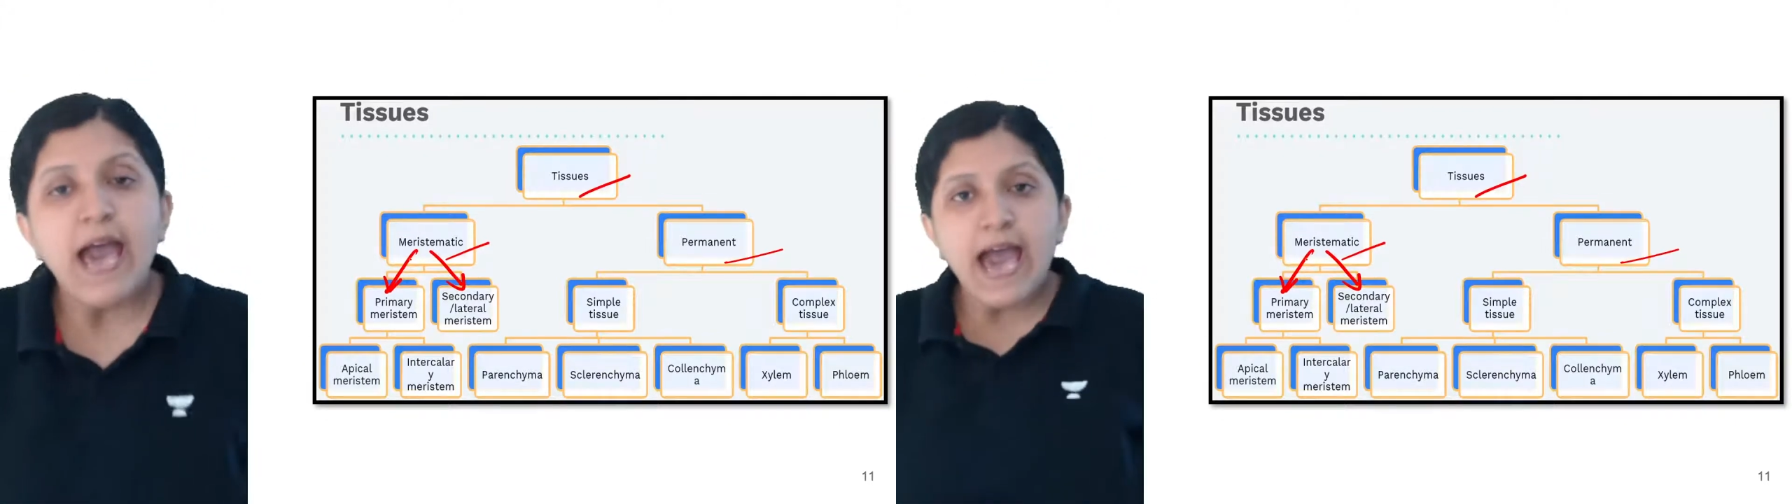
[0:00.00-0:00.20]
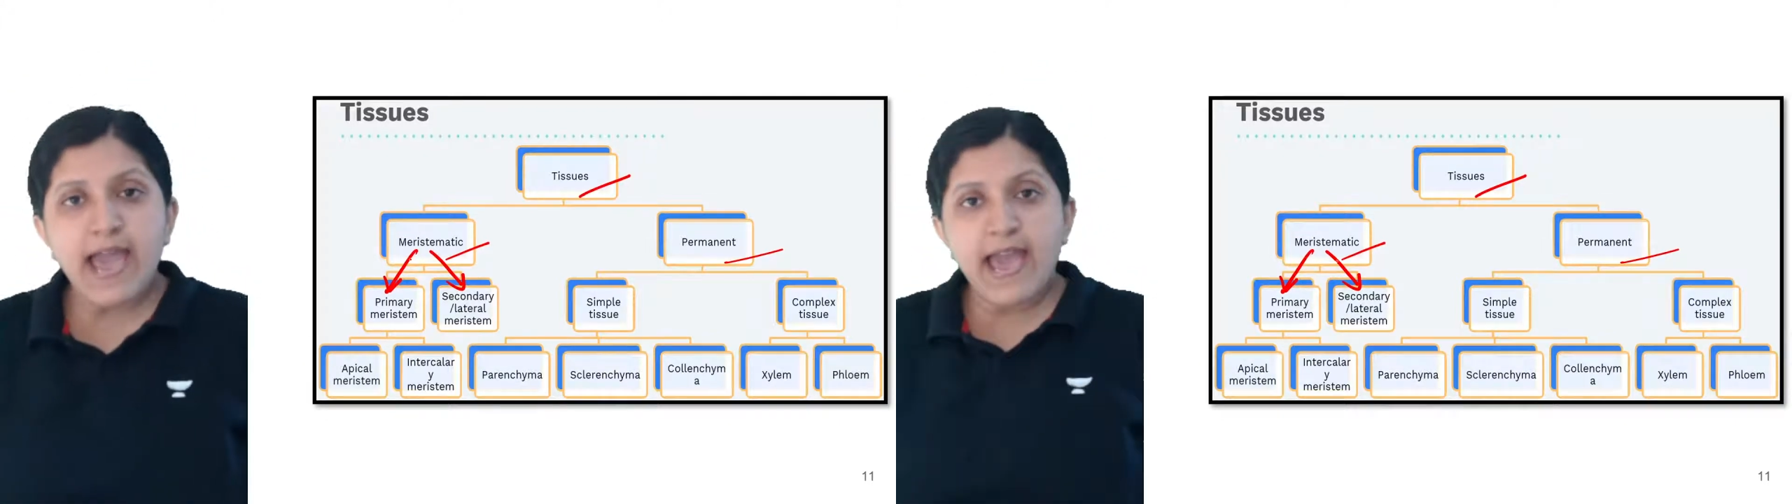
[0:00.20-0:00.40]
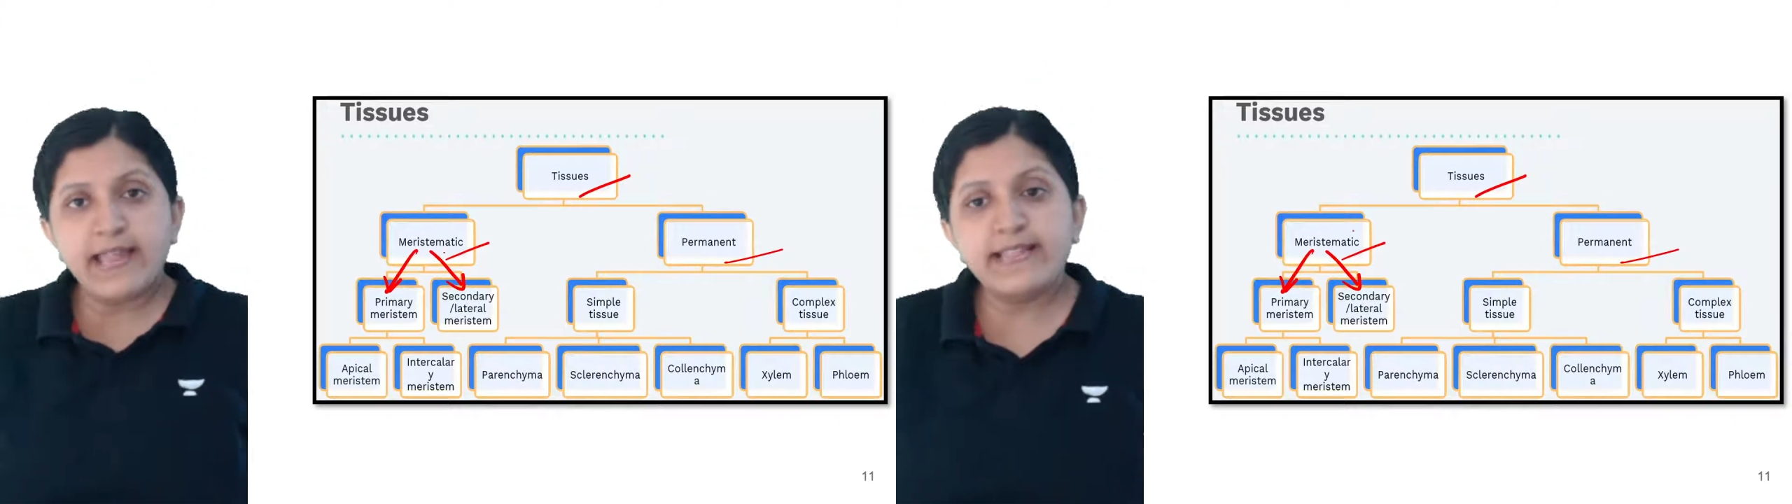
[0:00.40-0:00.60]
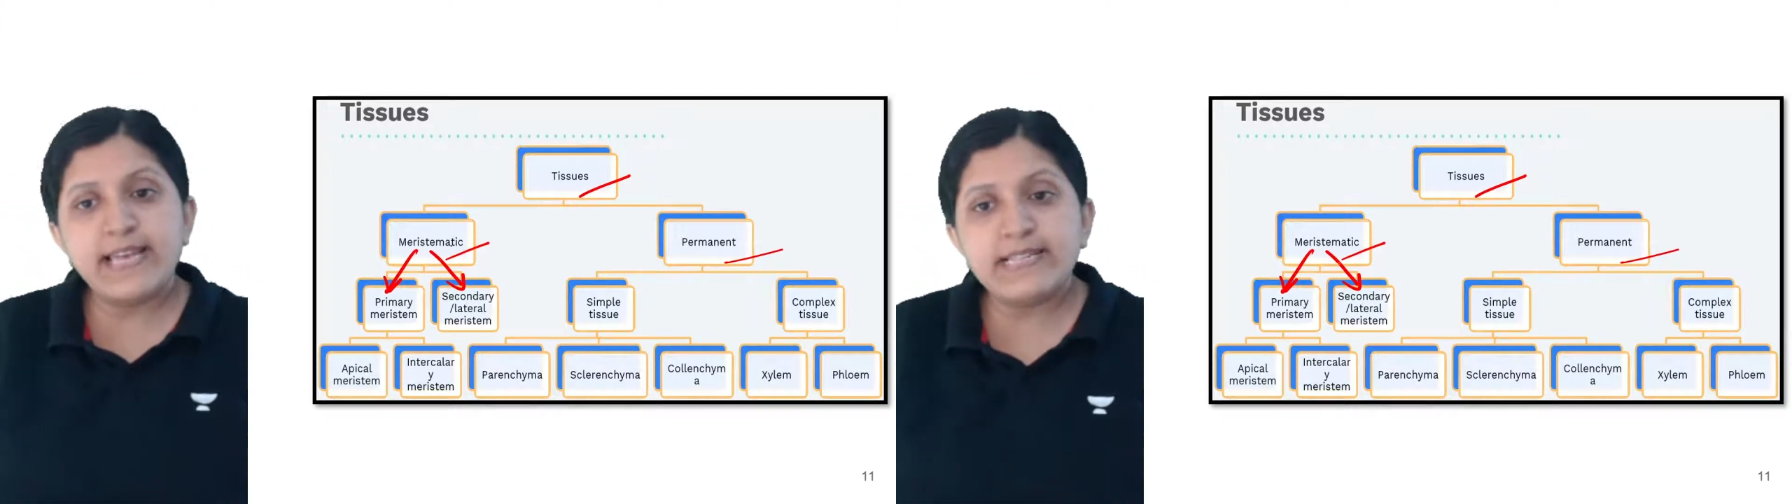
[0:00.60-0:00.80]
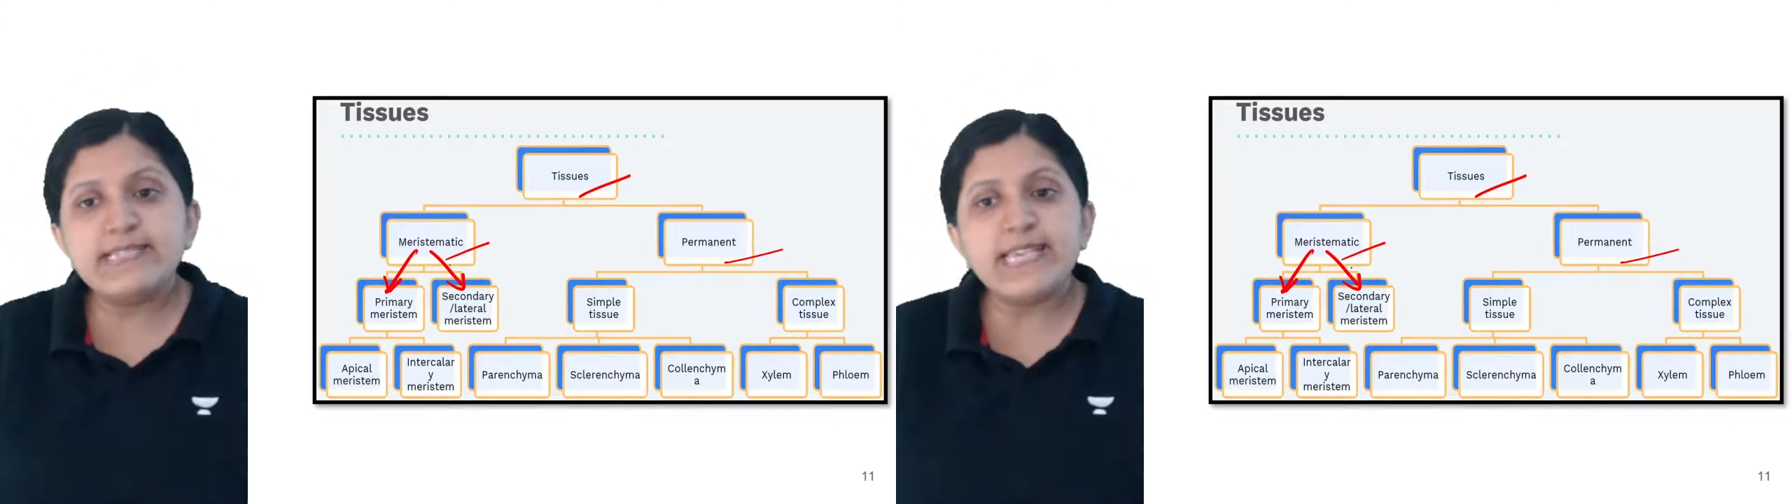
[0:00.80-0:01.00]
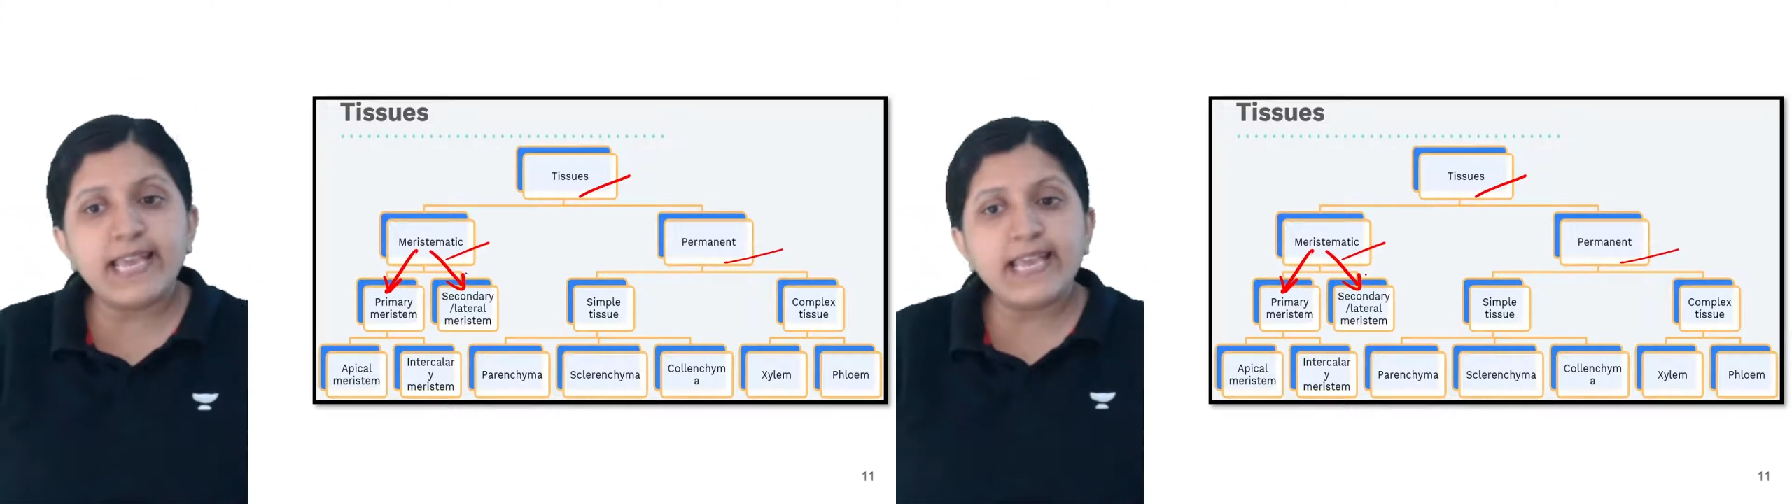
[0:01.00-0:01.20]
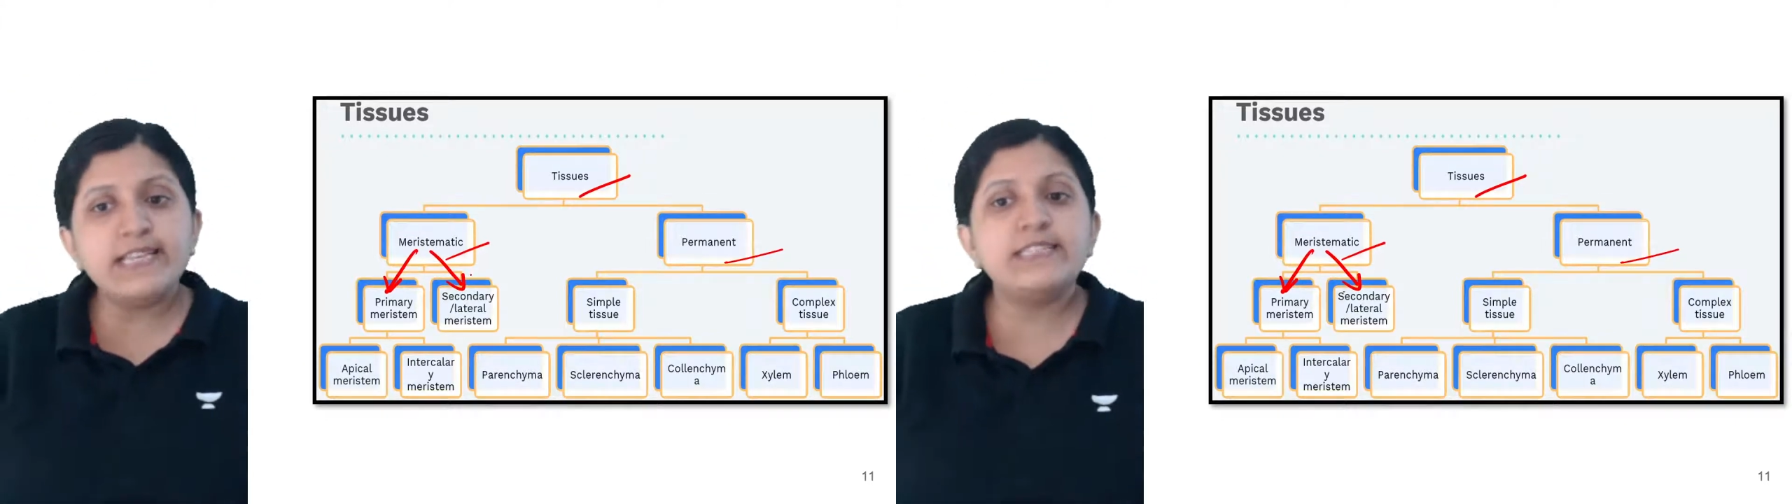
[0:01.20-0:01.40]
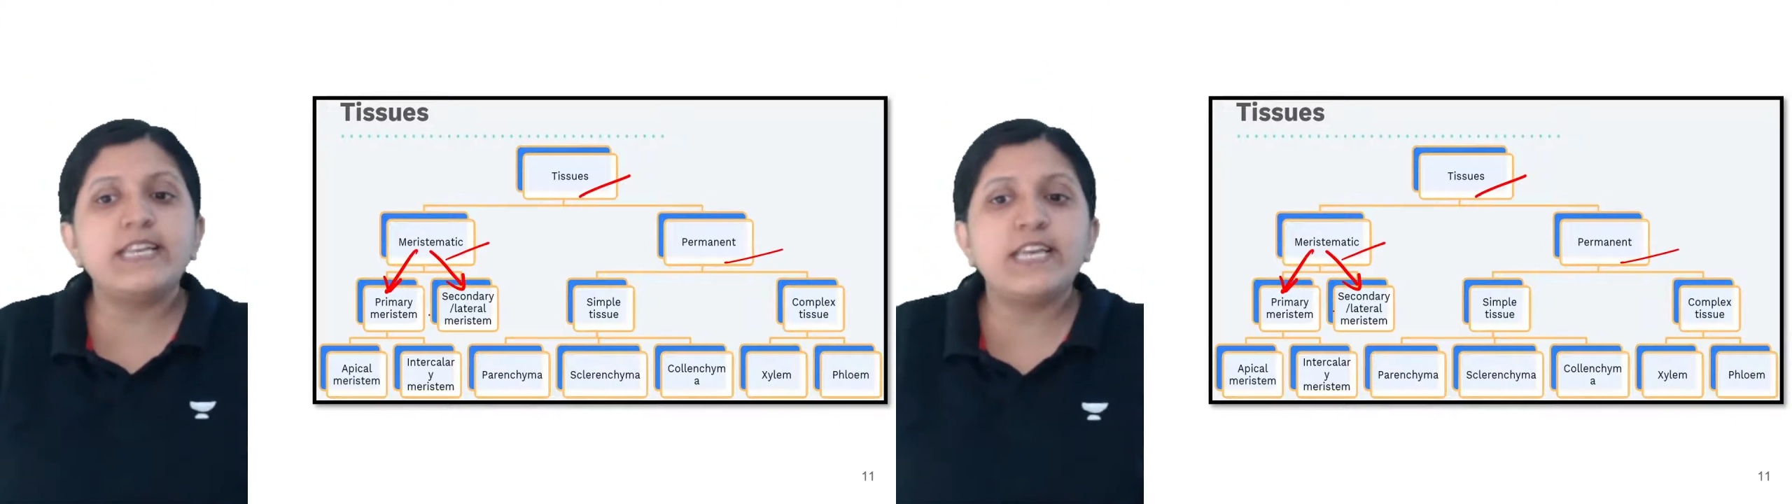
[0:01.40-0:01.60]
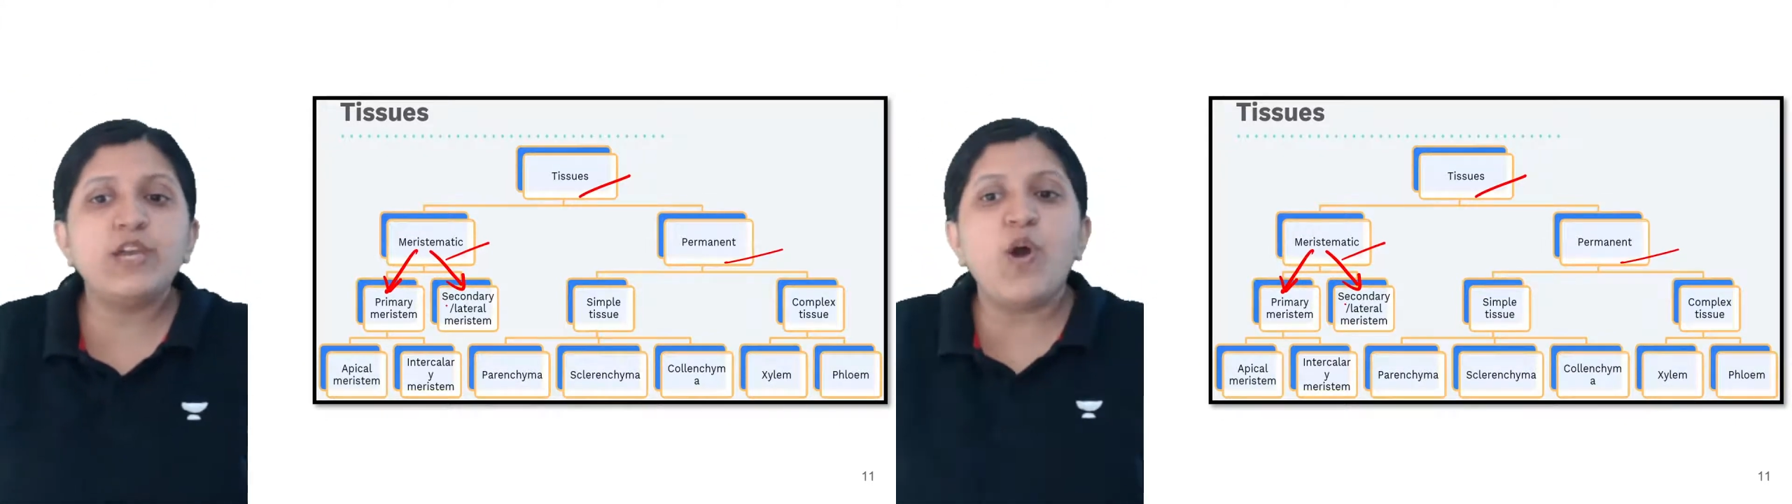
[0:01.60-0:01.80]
and then secondary